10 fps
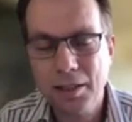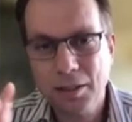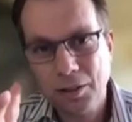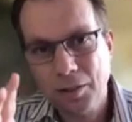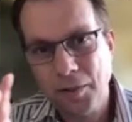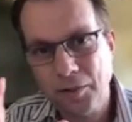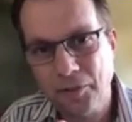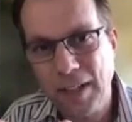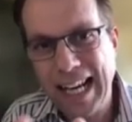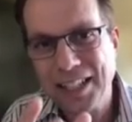sort of
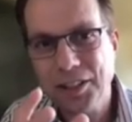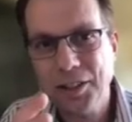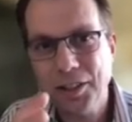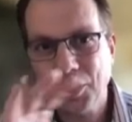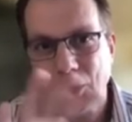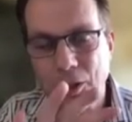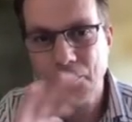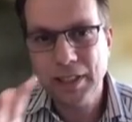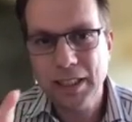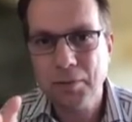reflections of
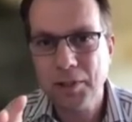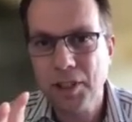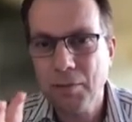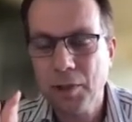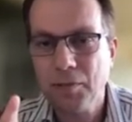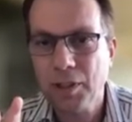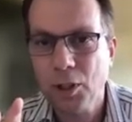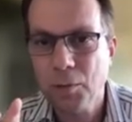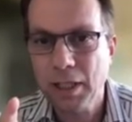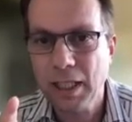these regimes of
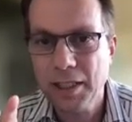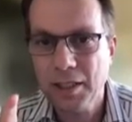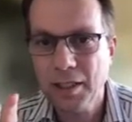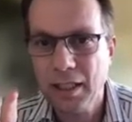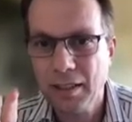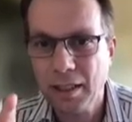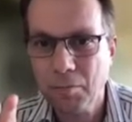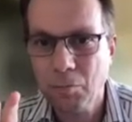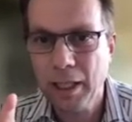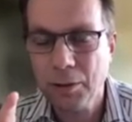accumulation in
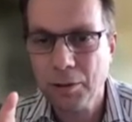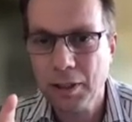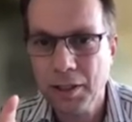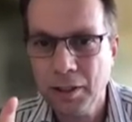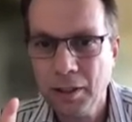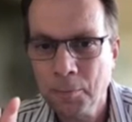some way or another.